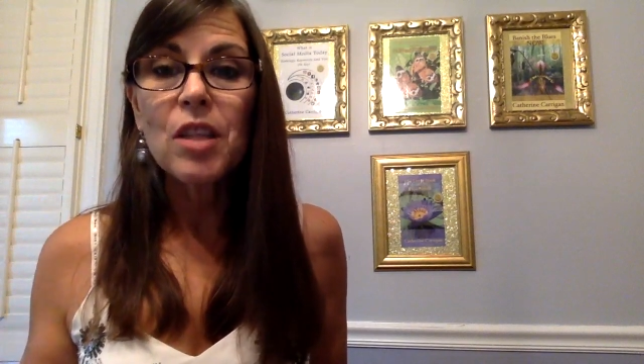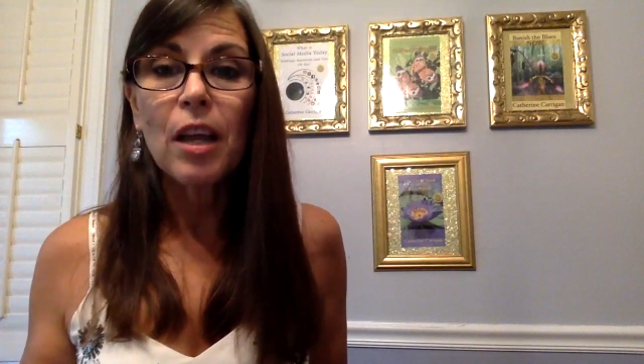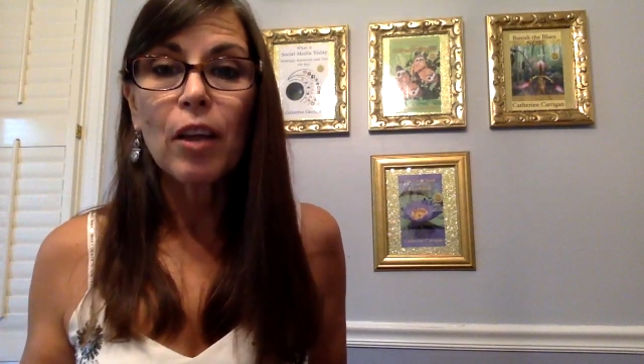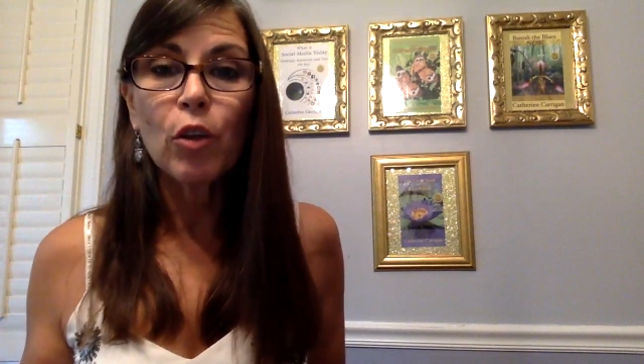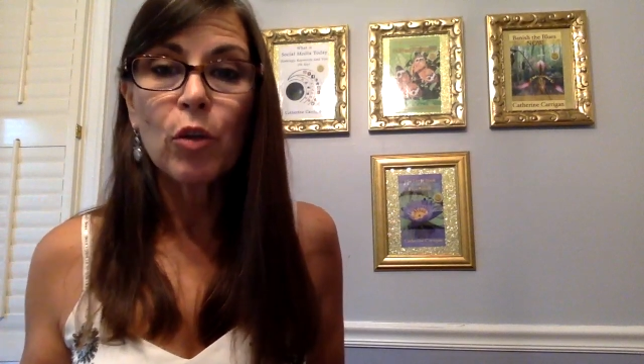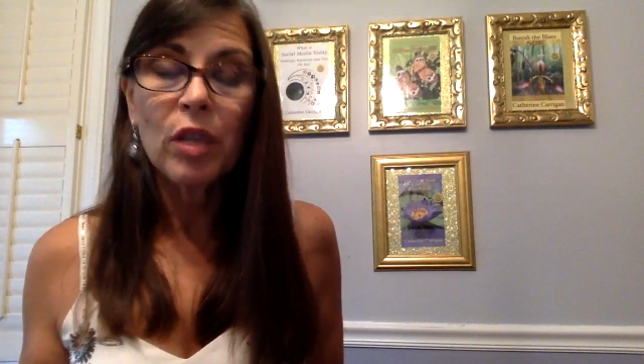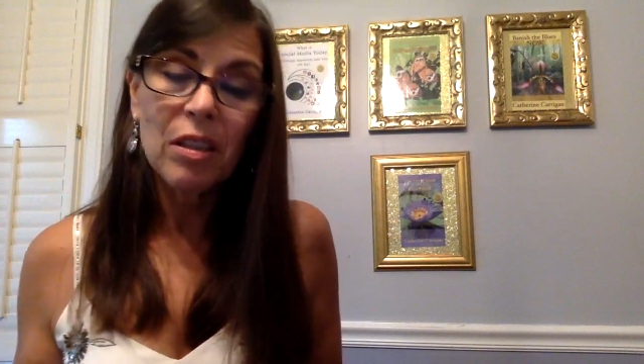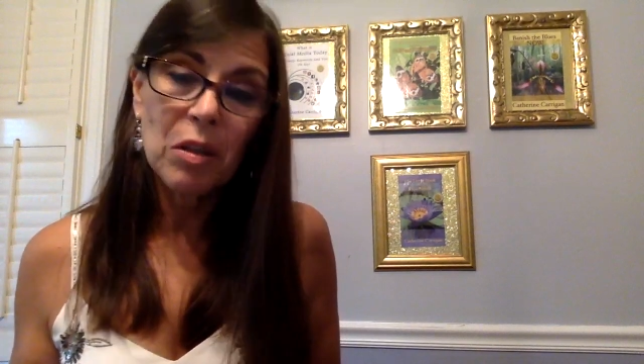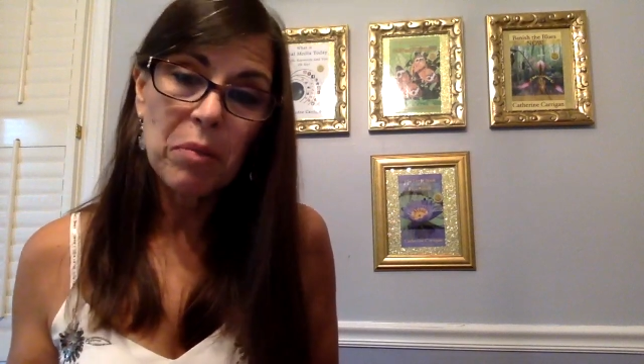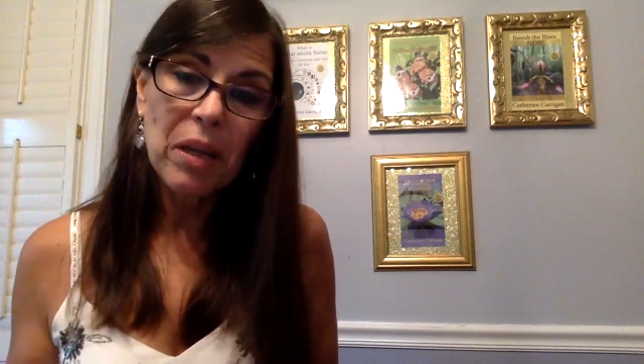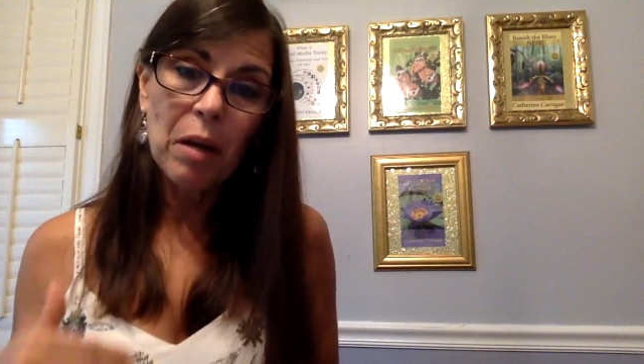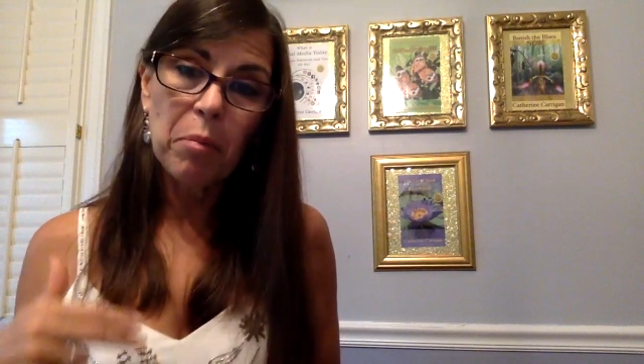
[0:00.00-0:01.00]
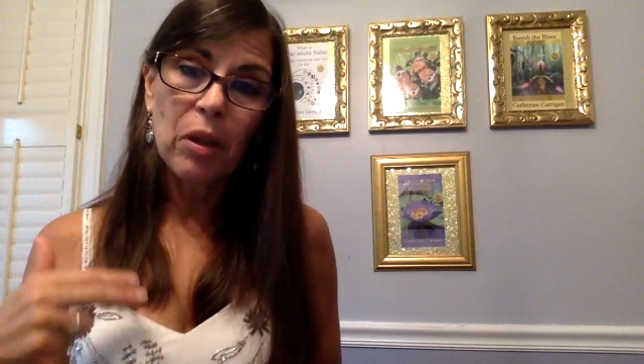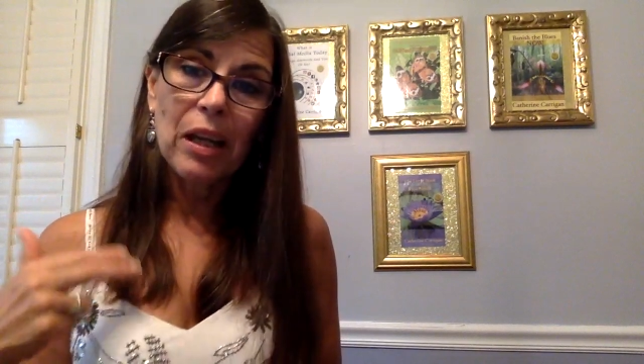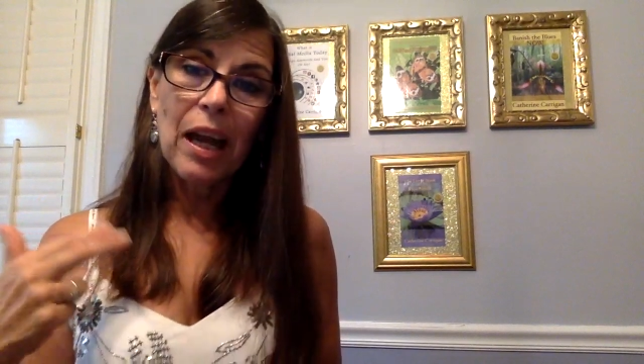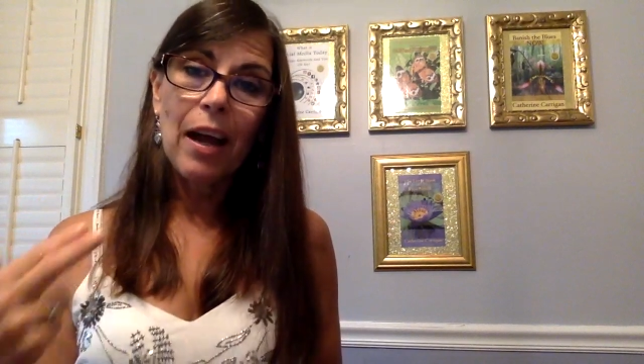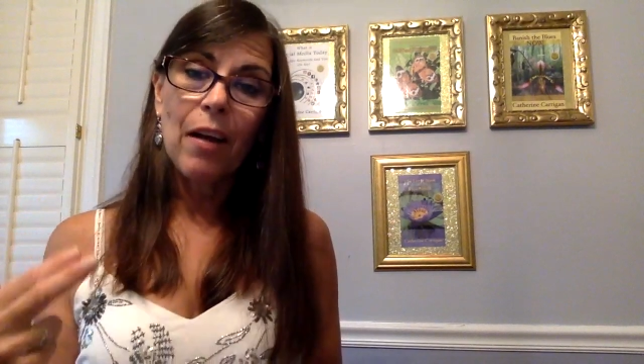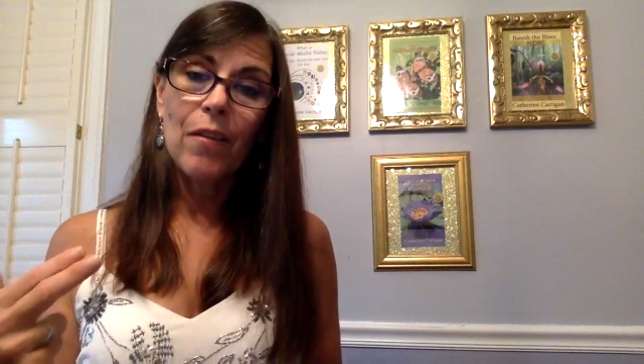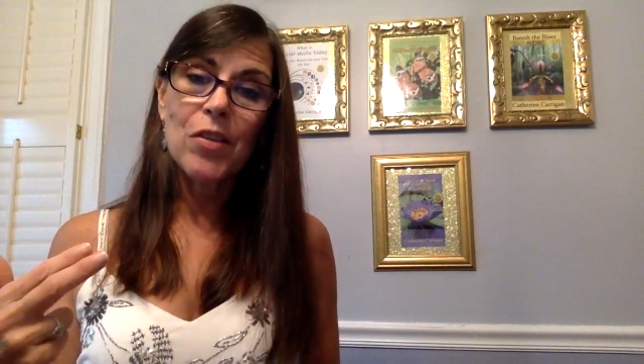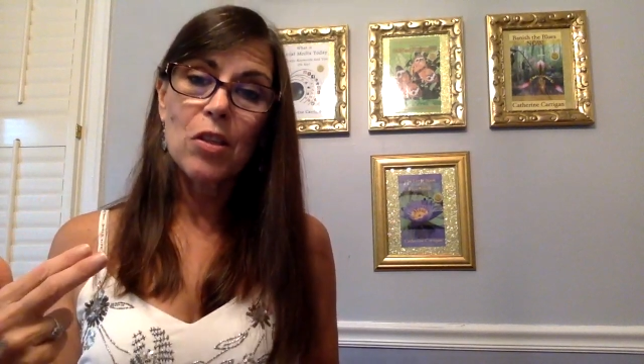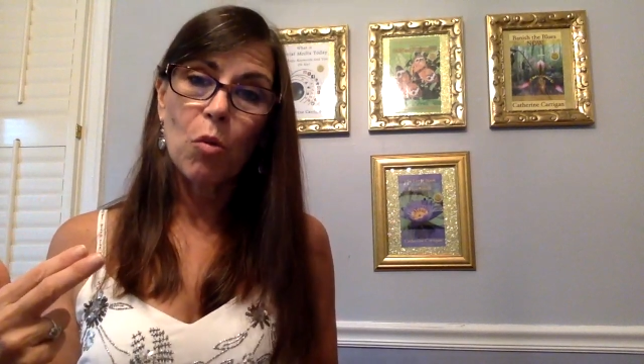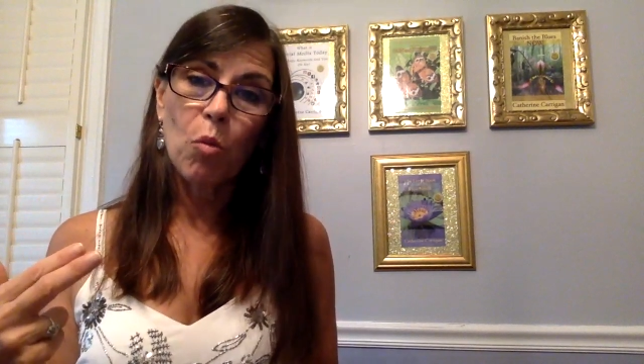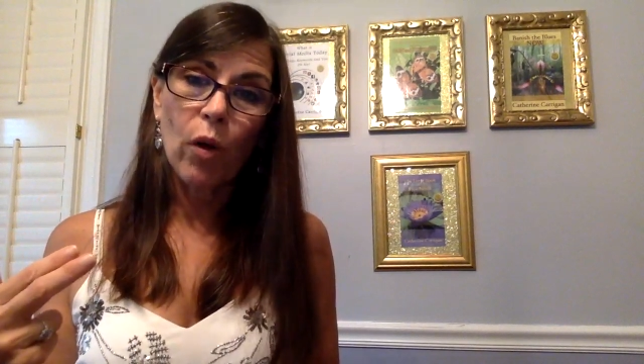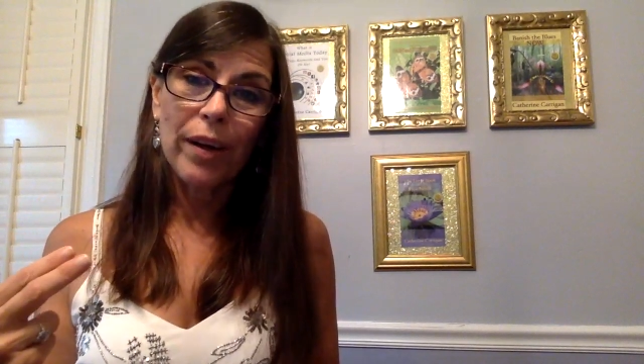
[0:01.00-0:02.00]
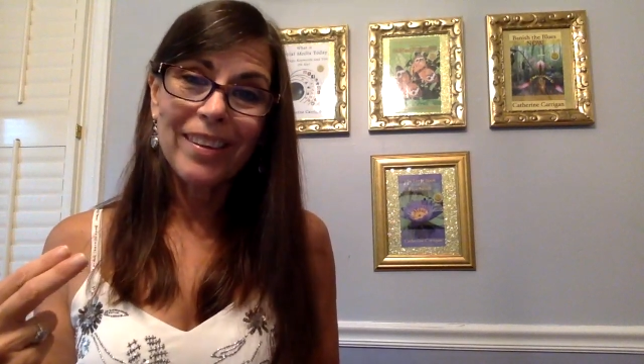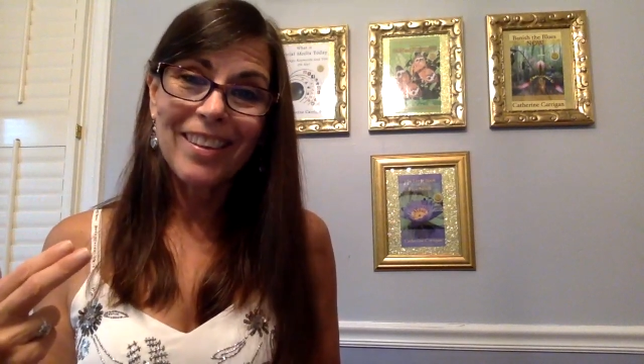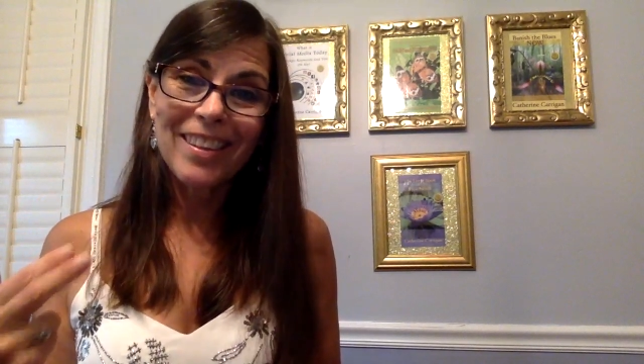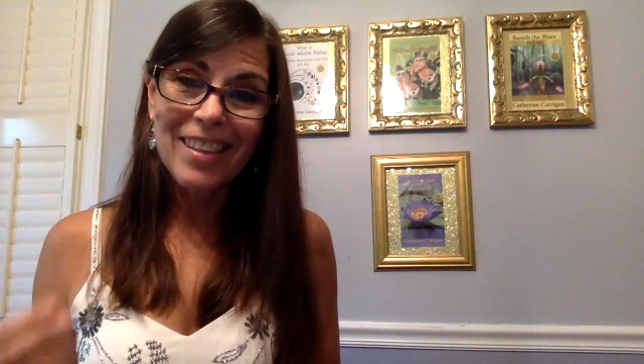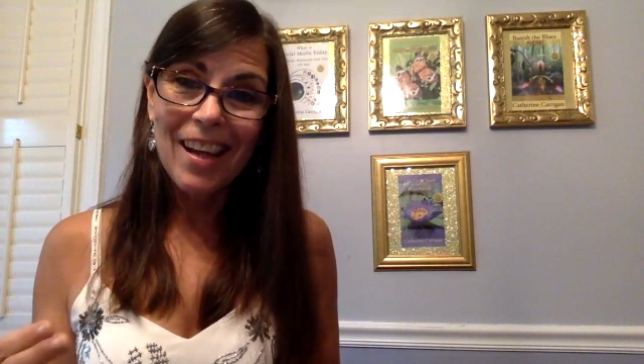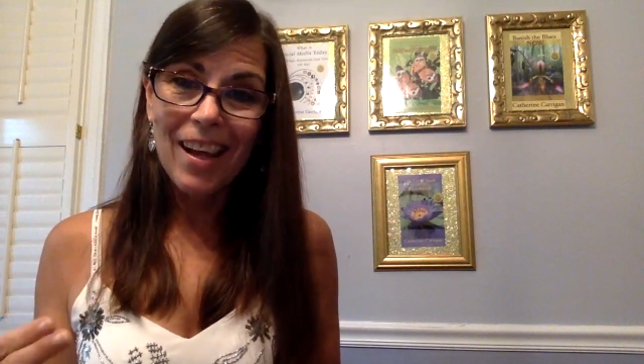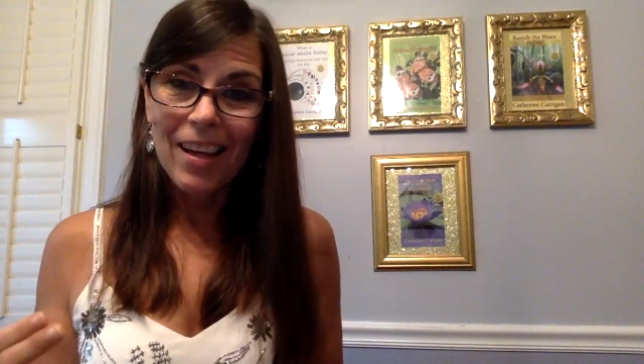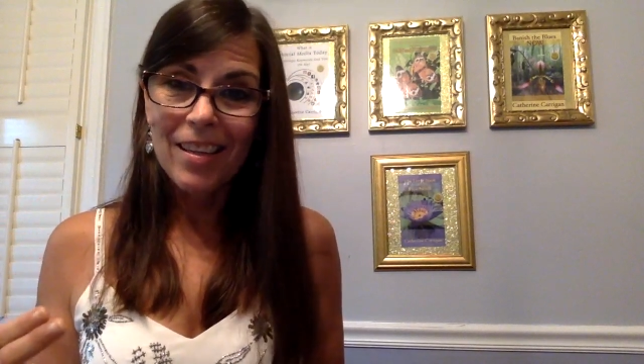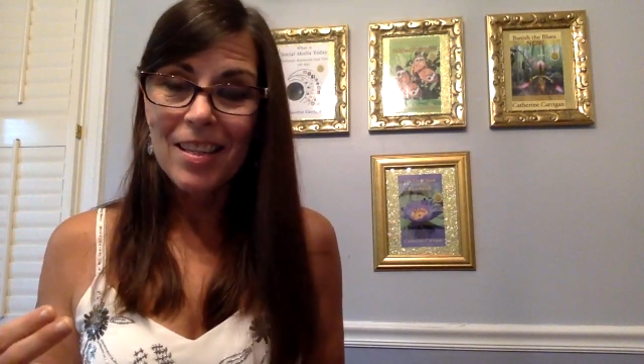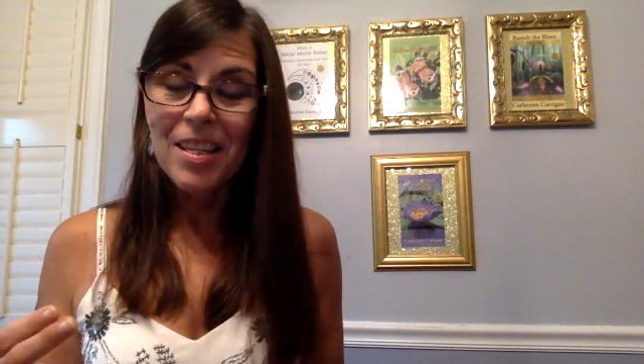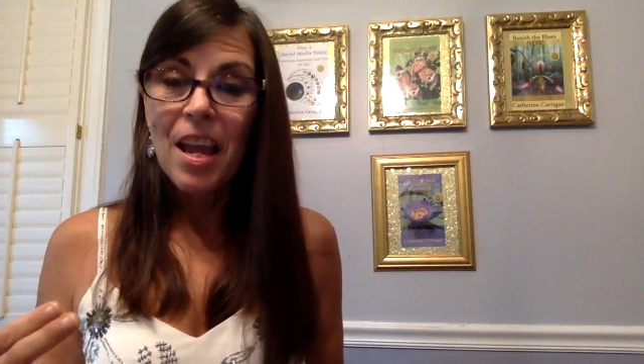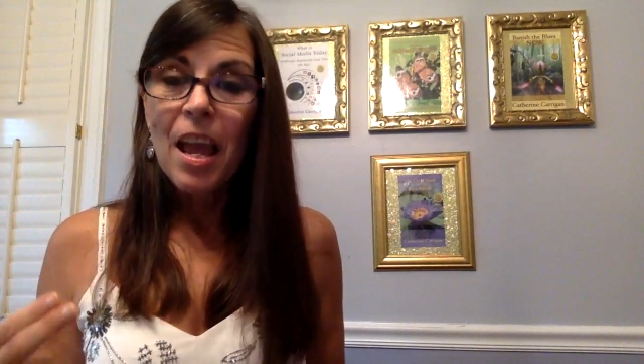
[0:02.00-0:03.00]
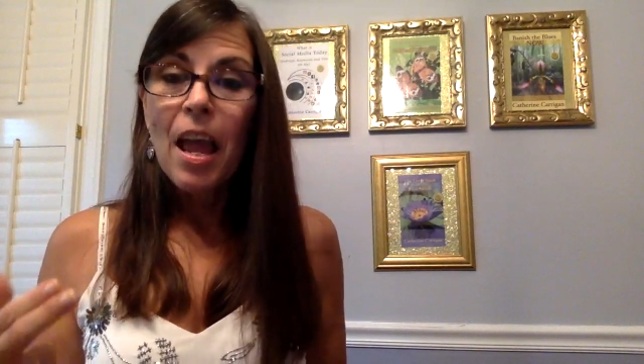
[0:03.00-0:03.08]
then you need to be able to have someone to test